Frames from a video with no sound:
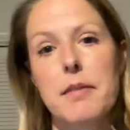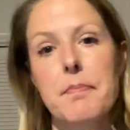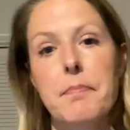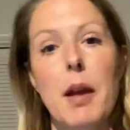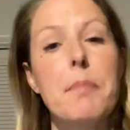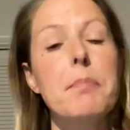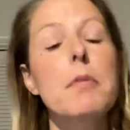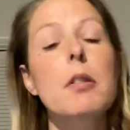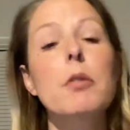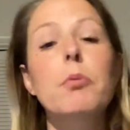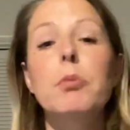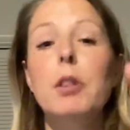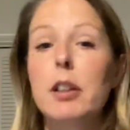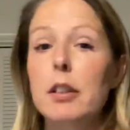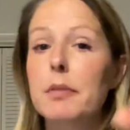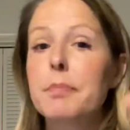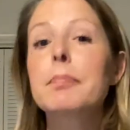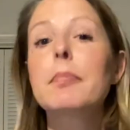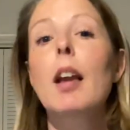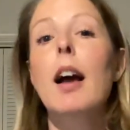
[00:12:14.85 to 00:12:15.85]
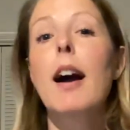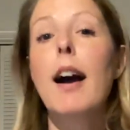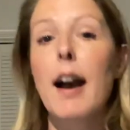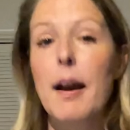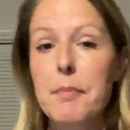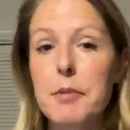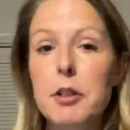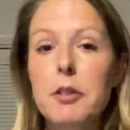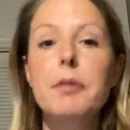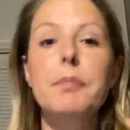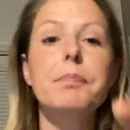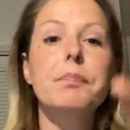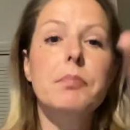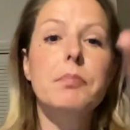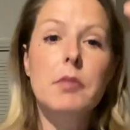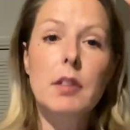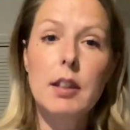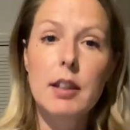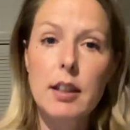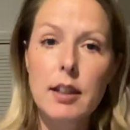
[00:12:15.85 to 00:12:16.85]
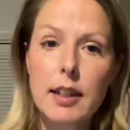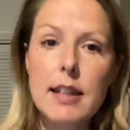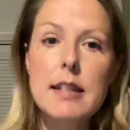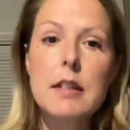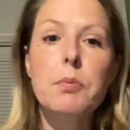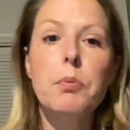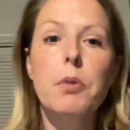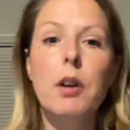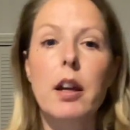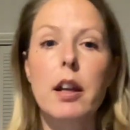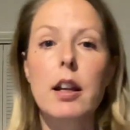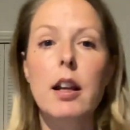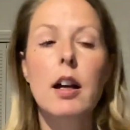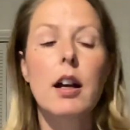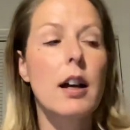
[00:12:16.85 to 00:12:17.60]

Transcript: I'm, well, I'm going to, guess what?